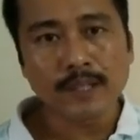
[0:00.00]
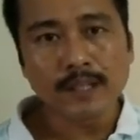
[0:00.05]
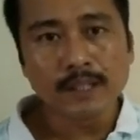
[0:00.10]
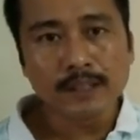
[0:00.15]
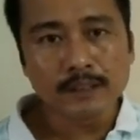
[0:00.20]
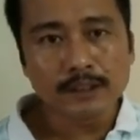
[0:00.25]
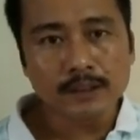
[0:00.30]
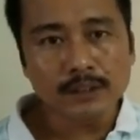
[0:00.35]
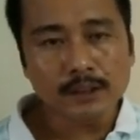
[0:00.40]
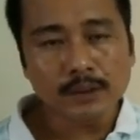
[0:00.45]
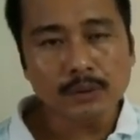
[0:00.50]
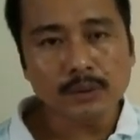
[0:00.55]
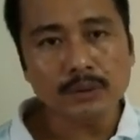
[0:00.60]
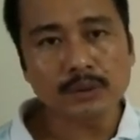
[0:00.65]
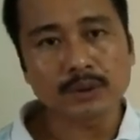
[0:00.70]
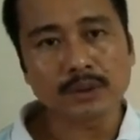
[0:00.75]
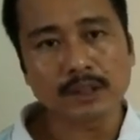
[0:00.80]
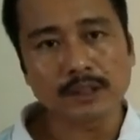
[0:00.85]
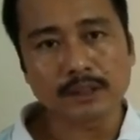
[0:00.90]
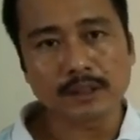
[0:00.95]
CO
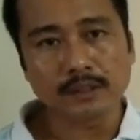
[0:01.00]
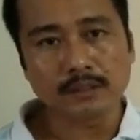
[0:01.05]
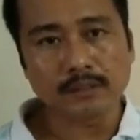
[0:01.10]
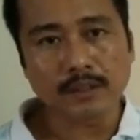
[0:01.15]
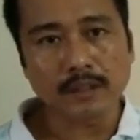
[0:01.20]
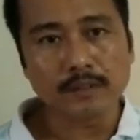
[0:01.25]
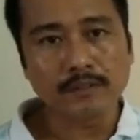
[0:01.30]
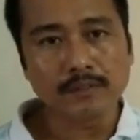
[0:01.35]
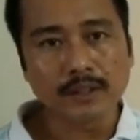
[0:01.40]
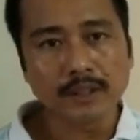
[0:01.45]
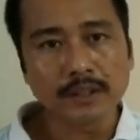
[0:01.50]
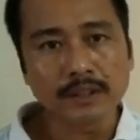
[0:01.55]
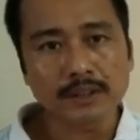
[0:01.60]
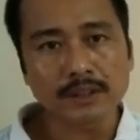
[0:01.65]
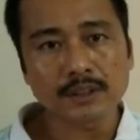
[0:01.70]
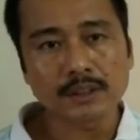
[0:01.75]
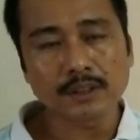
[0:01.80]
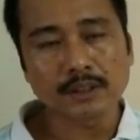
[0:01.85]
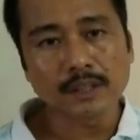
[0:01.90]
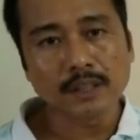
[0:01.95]
stretching
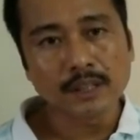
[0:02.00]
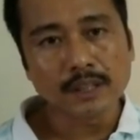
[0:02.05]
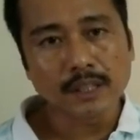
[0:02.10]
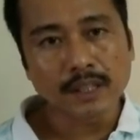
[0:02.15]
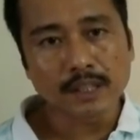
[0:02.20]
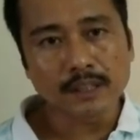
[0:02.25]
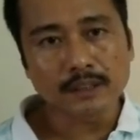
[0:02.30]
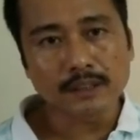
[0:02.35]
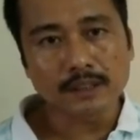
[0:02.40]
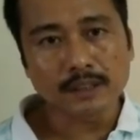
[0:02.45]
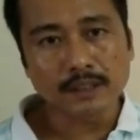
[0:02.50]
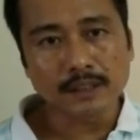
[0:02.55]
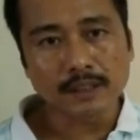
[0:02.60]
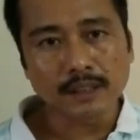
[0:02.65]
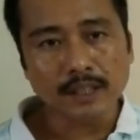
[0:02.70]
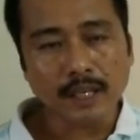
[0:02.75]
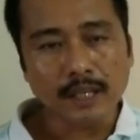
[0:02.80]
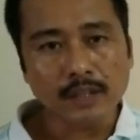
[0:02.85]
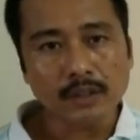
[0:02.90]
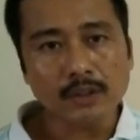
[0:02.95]
vibration as a
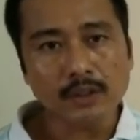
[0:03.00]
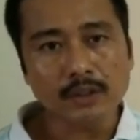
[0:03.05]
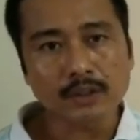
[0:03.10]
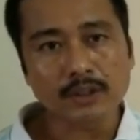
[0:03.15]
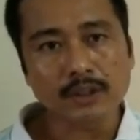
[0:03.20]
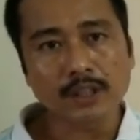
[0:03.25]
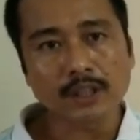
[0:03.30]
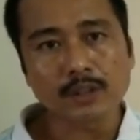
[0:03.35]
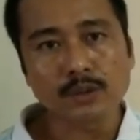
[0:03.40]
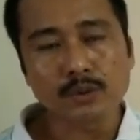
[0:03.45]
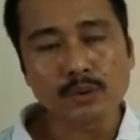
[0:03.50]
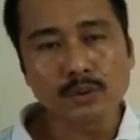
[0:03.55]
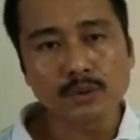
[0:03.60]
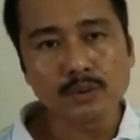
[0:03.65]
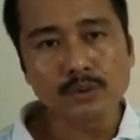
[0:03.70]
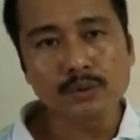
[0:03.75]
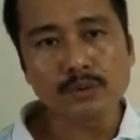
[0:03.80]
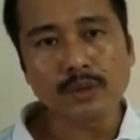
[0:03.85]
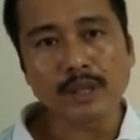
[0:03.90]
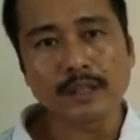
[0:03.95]
diagnostic tool
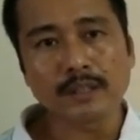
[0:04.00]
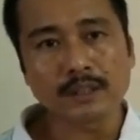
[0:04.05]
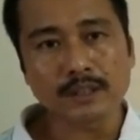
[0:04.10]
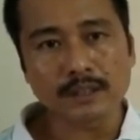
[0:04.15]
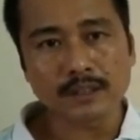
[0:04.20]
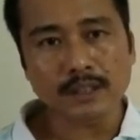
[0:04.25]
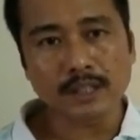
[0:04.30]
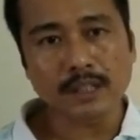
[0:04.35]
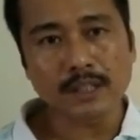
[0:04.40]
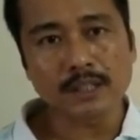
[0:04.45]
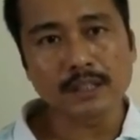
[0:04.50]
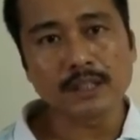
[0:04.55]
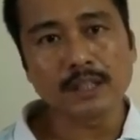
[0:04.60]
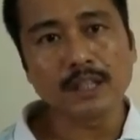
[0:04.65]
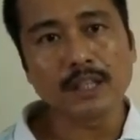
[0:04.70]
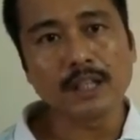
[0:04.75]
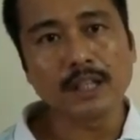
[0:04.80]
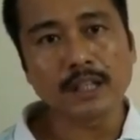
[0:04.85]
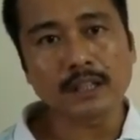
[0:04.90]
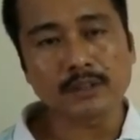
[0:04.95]
to understand
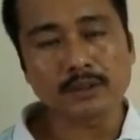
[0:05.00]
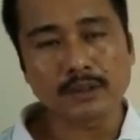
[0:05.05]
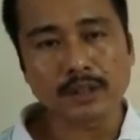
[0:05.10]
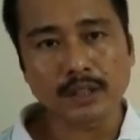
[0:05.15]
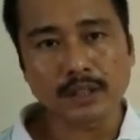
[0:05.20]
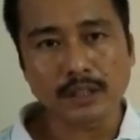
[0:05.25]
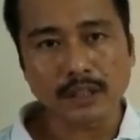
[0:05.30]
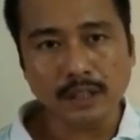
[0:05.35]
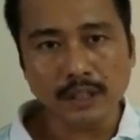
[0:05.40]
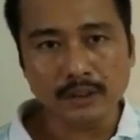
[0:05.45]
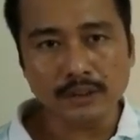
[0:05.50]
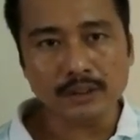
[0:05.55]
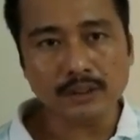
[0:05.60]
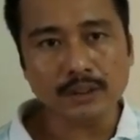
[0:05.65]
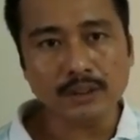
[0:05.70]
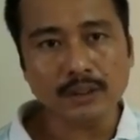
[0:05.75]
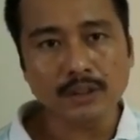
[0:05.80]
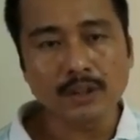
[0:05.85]
the electronic nature